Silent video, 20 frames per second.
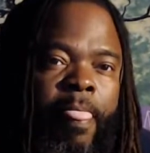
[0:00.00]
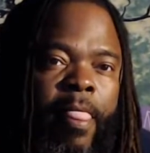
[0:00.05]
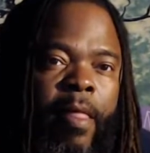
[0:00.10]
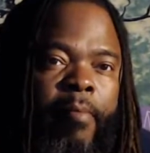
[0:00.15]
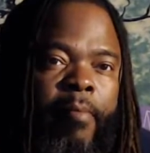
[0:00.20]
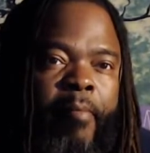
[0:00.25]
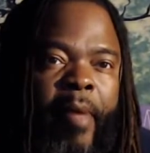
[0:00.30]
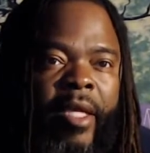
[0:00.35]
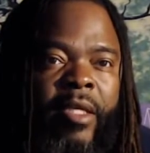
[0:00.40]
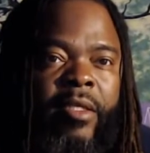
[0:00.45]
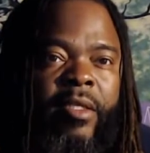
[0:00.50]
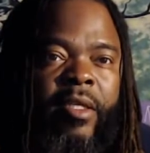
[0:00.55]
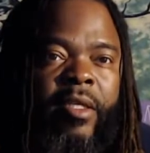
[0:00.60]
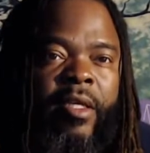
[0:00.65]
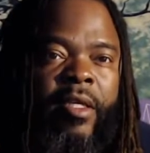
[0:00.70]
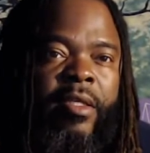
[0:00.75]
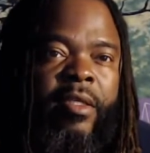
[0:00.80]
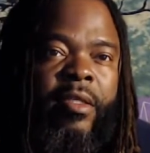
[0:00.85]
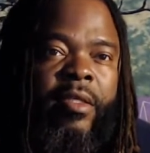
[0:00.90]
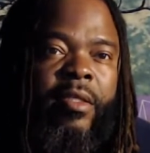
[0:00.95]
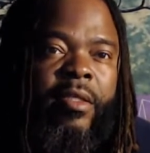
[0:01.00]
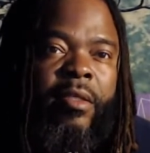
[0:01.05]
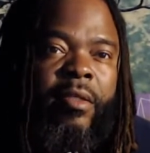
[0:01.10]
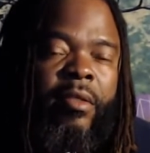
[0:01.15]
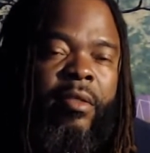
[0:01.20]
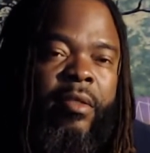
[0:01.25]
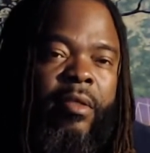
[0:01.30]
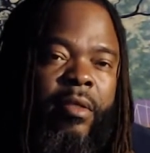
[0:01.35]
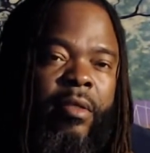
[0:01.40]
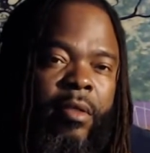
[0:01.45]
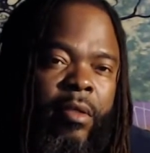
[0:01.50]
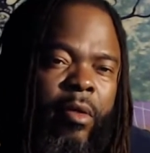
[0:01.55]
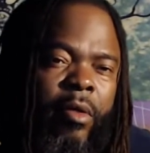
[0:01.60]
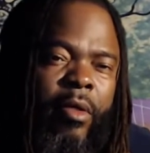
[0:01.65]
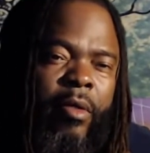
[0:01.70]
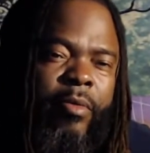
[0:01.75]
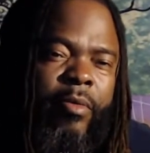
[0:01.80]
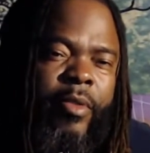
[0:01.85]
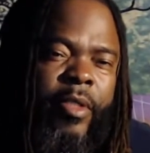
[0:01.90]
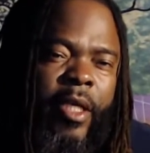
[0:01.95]
make sense. You know what
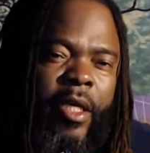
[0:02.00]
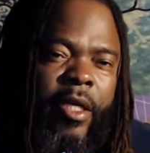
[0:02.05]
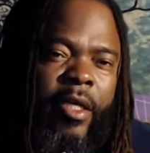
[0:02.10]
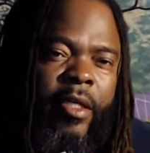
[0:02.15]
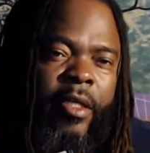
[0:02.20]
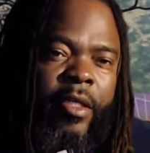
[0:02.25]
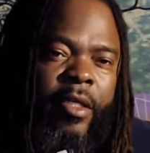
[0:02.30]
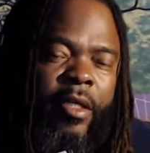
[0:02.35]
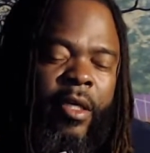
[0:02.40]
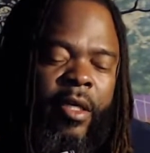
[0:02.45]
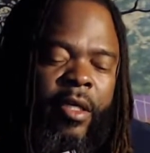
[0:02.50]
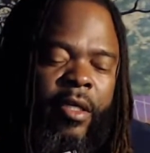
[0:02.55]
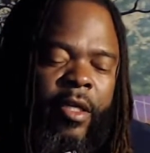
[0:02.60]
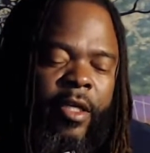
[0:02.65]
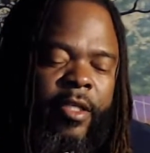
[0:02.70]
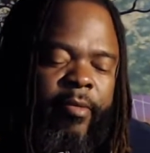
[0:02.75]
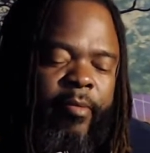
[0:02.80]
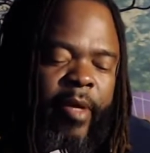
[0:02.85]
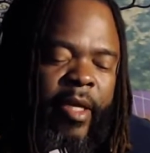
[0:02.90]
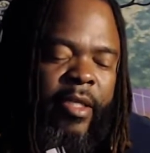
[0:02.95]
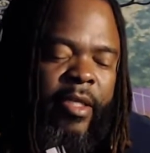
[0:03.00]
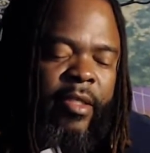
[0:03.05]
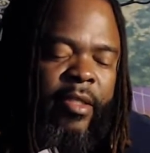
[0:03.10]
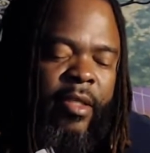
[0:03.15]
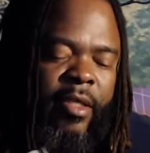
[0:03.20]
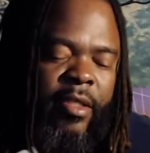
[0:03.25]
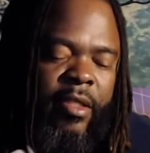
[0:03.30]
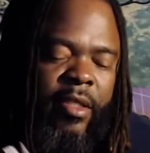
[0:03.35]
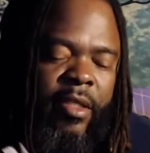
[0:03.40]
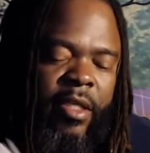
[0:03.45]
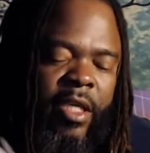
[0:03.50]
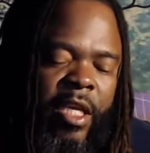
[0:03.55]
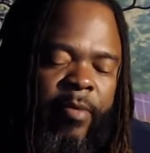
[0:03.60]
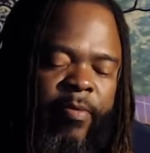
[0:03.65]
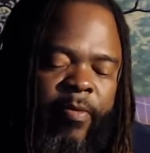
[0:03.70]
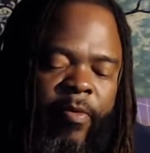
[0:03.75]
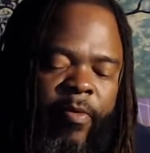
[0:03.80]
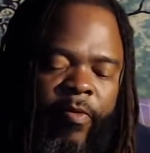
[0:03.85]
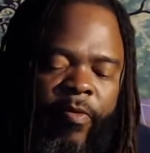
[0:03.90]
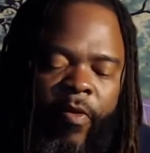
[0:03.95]
I'm saying? Doesn't make sense to keep
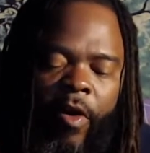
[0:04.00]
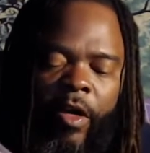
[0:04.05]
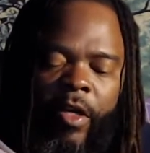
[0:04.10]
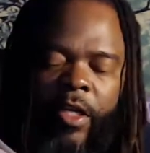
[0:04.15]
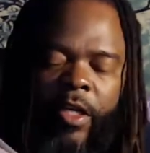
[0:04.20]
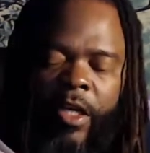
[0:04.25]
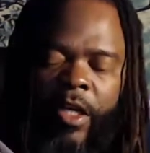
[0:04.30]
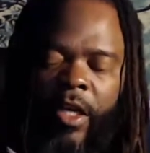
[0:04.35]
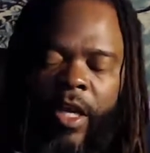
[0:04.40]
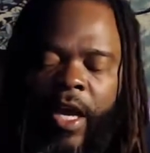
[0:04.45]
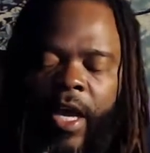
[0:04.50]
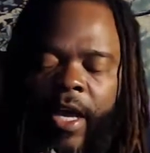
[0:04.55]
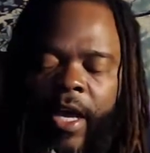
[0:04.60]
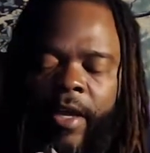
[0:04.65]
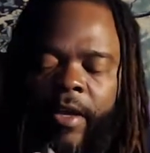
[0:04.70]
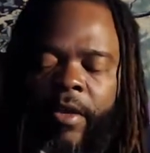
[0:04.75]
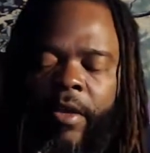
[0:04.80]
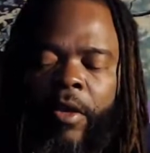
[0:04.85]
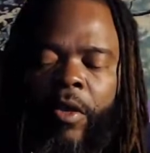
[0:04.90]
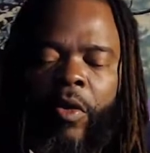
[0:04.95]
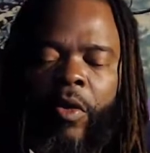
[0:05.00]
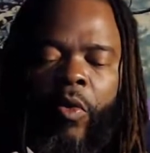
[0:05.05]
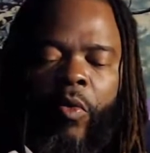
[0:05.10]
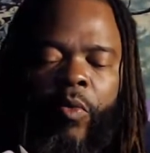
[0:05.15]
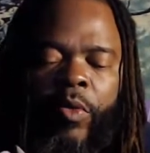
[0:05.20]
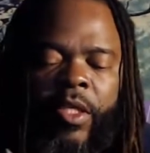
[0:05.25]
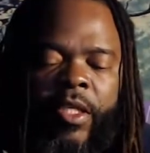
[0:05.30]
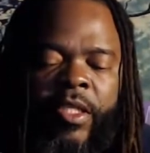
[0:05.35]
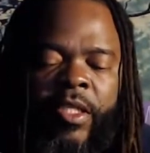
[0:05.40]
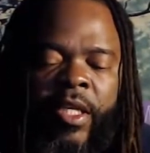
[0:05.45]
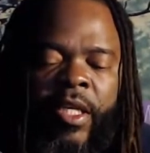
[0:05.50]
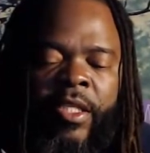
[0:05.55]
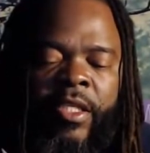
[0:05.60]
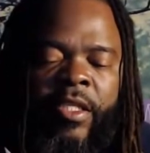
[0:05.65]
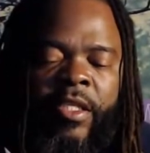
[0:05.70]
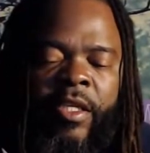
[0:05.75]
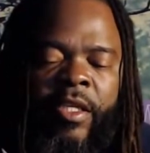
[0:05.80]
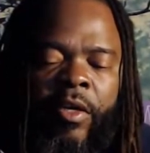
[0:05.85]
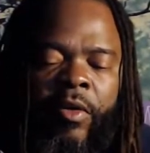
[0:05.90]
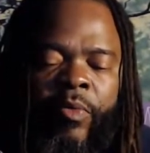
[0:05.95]
falling in line with this
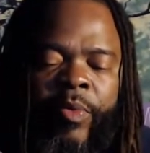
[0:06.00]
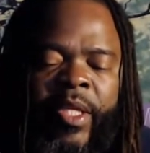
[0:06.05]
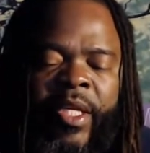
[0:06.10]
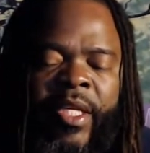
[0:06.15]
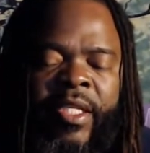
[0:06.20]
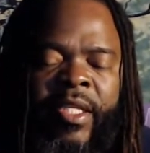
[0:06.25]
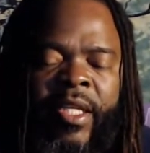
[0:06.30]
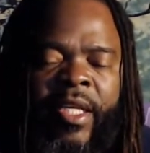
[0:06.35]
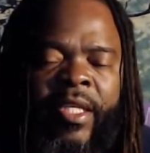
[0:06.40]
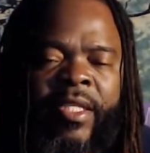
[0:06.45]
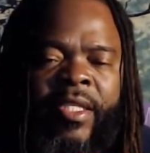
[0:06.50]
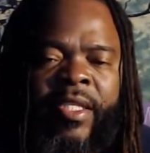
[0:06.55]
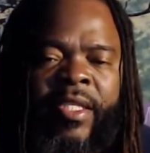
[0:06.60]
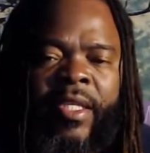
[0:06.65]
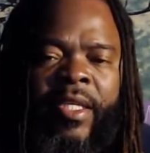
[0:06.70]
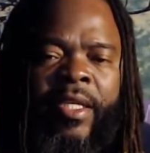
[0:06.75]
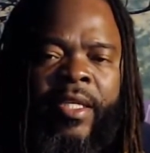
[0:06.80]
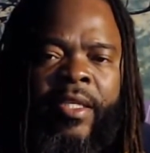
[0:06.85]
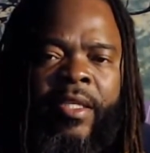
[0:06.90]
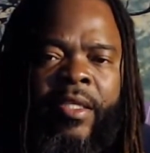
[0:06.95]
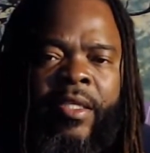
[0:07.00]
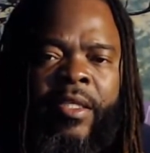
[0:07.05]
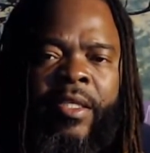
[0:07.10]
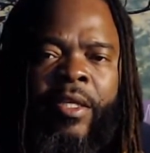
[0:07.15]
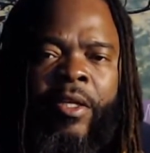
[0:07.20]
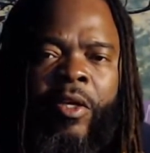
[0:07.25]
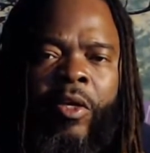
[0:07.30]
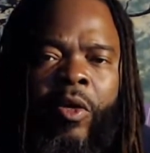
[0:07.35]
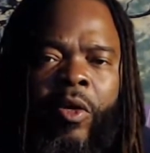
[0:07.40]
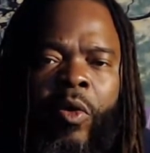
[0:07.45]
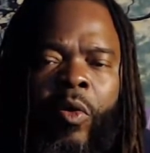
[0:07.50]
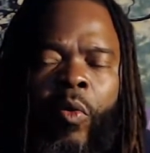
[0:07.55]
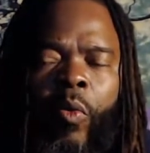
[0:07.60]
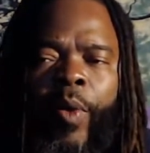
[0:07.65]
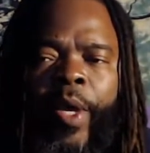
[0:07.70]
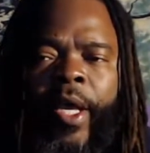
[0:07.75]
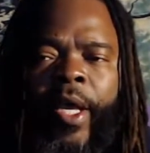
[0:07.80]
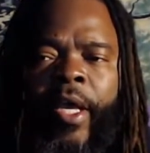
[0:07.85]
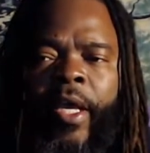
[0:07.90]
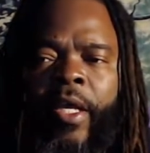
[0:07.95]
entity or with these entities
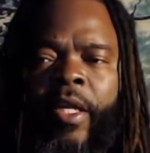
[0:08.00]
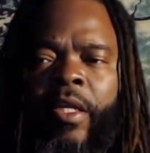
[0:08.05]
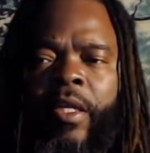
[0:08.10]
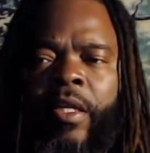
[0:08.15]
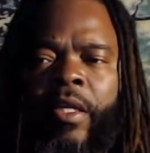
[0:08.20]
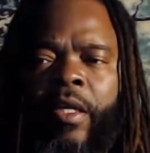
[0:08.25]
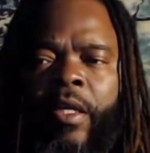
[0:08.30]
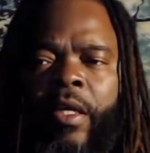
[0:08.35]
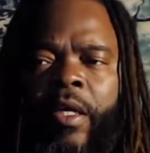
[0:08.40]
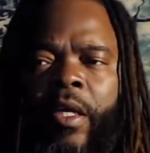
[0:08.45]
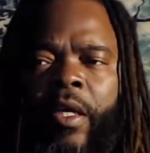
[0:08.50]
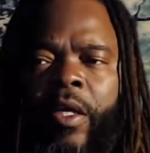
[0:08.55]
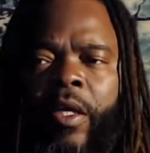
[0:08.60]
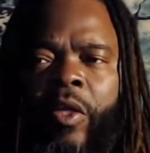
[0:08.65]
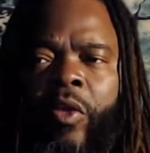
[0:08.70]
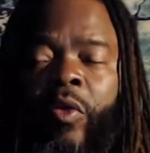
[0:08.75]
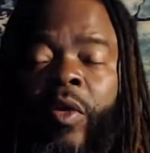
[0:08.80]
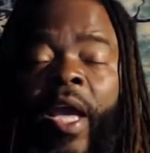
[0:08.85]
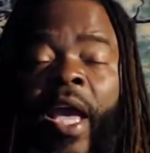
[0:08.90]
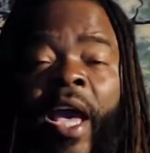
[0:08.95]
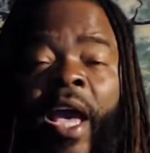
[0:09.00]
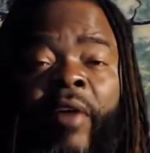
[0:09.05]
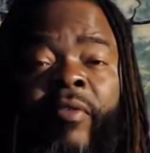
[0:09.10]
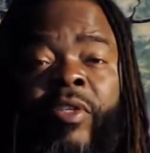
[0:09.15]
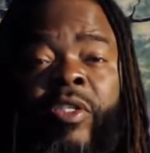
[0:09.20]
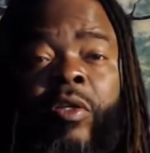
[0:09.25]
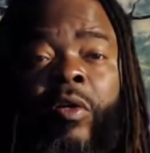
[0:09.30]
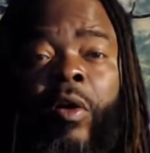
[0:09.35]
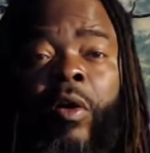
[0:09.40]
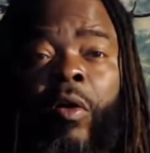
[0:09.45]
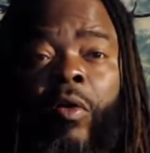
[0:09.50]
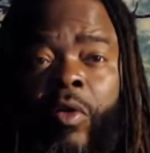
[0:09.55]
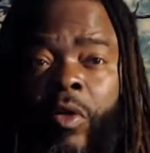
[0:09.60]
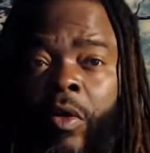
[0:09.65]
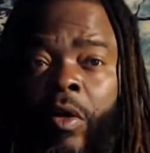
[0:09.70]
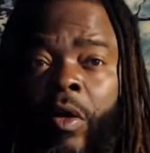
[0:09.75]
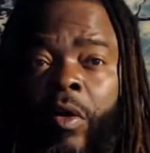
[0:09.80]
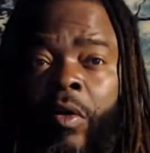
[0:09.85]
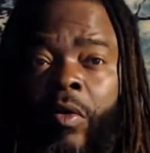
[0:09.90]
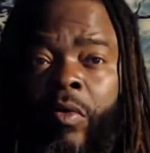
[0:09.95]
when you can have it on
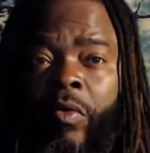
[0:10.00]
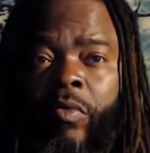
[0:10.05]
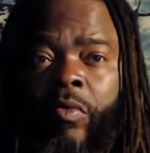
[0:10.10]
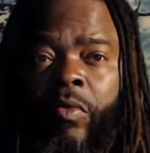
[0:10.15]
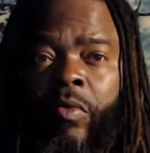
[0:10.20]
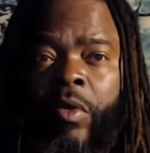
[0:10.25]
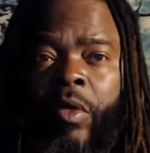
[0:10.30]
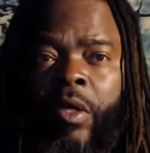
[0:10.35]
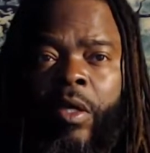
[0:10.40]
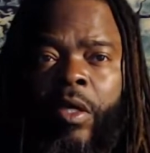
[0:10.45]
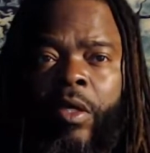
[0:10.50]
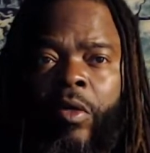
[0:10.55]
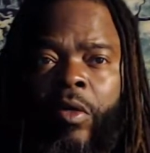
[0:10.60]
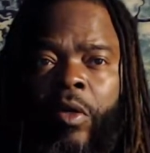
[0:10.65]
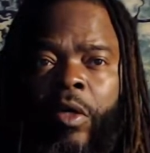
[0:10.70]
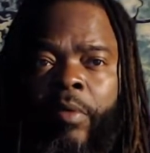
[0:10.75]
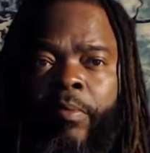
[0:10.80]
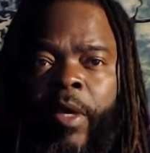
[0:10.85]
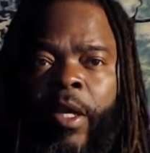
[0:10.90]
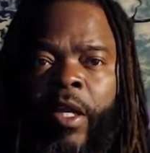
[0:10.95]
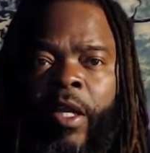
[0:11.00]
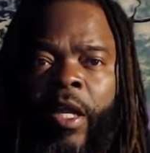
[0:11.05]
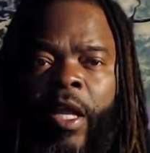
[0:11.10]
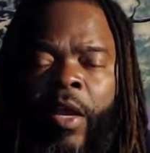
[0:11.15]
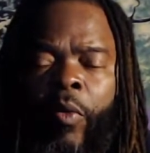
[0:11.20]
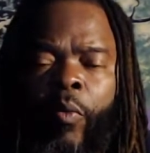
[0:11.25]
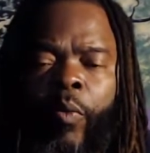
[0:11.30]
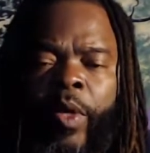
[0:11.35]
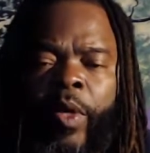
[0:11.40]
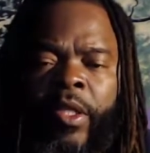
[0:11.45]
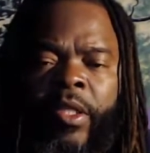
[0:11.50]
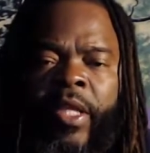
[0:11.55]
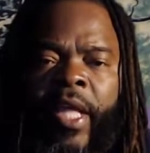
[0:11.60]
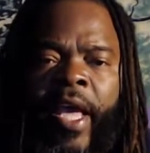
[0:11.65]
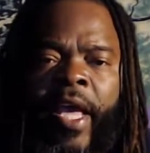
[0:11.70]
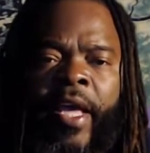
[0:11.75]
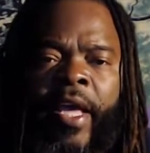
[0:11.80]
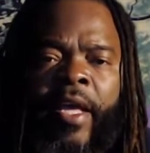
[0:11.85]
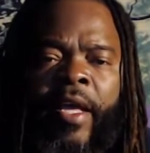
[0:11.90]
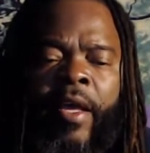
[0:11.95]
your own. You know what I mean? And with
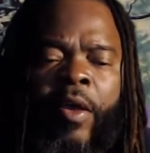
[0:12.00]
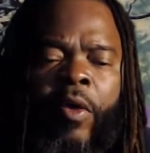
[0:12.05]
that